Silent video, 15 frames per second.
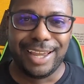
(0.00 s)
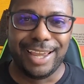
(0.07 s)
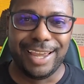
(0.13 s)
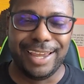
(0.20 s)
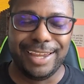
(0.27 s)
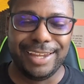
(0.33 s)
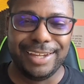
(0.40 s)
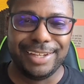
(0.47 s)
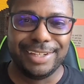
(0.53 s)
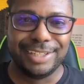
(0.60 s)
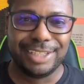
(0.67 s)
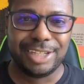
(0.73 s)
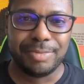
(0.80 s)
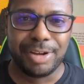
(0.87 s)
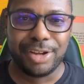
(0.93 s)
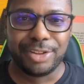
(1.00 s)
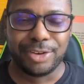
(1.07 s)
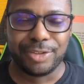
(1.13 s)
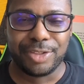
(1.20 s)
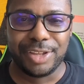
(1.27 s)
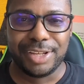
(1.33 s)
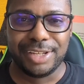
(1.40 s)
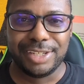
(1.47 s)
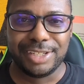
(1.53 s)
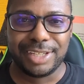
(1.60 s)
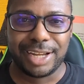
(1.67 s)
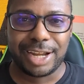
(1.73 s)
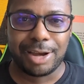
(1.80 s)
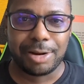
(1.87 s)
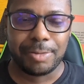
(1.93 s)
and some other things that
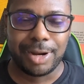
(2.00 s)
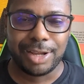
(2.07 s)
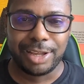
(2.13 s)
come to mind,